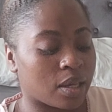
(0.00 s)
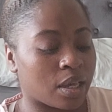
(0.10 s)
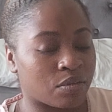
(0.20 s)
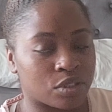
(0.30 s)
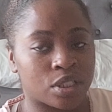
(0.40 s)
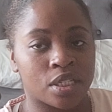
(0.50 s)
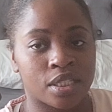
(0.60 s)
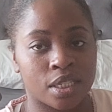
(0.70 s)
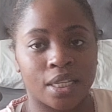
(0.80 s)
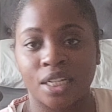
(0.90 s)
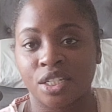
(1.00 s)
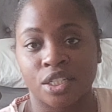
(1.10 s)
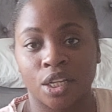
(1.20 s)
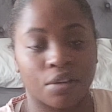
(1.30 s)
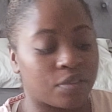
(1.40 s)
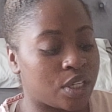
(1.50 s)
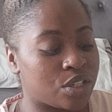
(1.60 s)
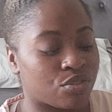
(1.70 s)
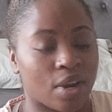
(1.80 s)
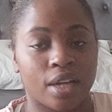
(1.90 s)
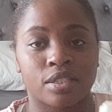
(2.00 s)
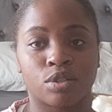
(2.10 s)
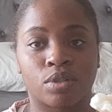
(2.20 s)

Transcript: ever since then I just love these rocks.